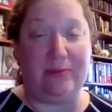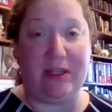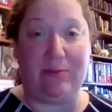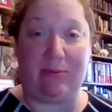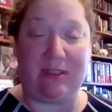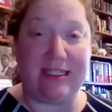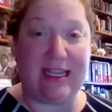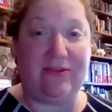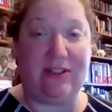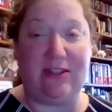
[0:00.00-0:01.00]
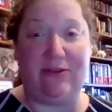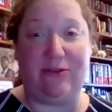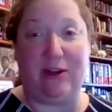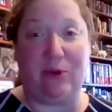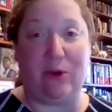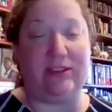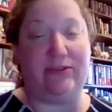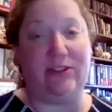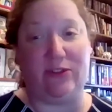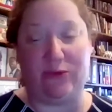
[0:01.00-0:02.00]
in public safety, from all
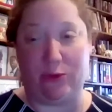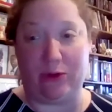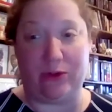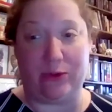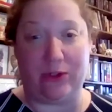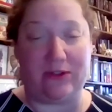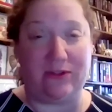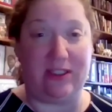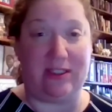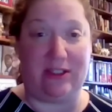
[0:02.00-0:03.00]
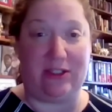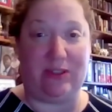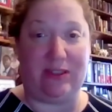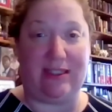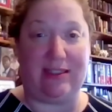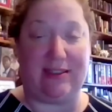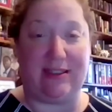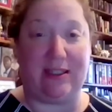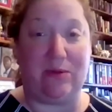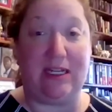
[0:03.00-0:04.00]
different sorts of constituencies as
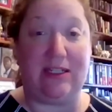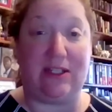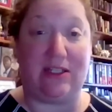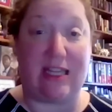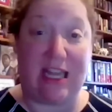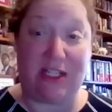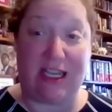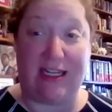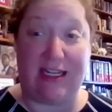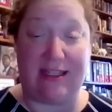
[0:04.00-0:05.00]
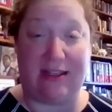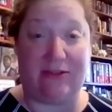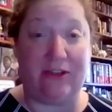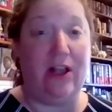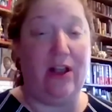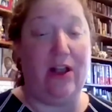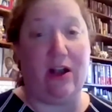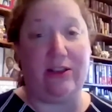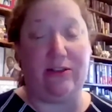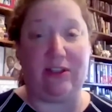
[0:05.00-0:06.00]
the committee sought to educate itself
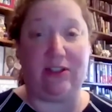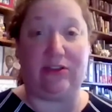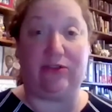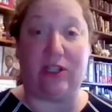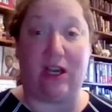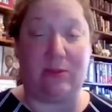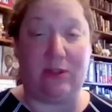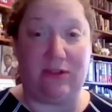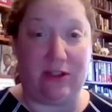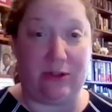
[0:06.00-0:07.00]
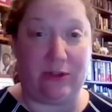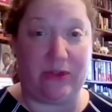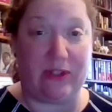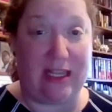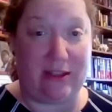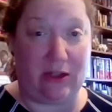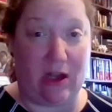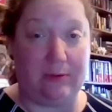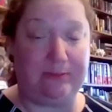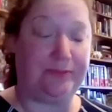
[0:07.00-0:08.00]
on the field of autonomous vehicles and the
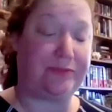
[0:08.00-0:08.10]
law.